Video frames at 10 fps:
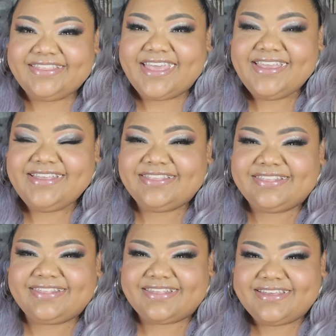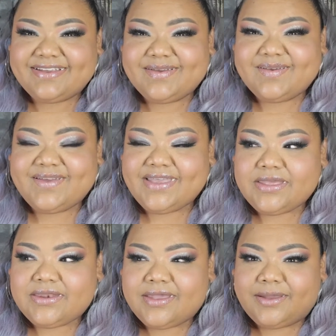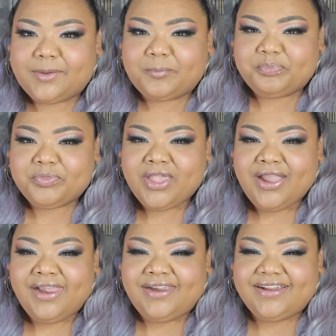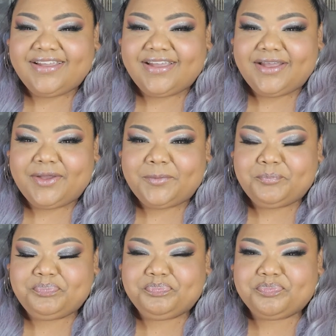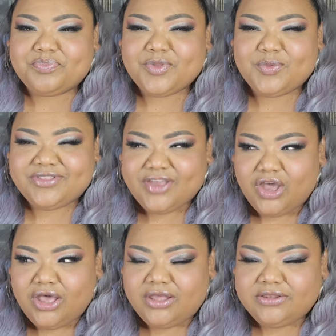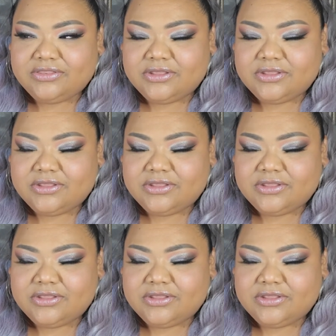they eat seal and um um what's it called?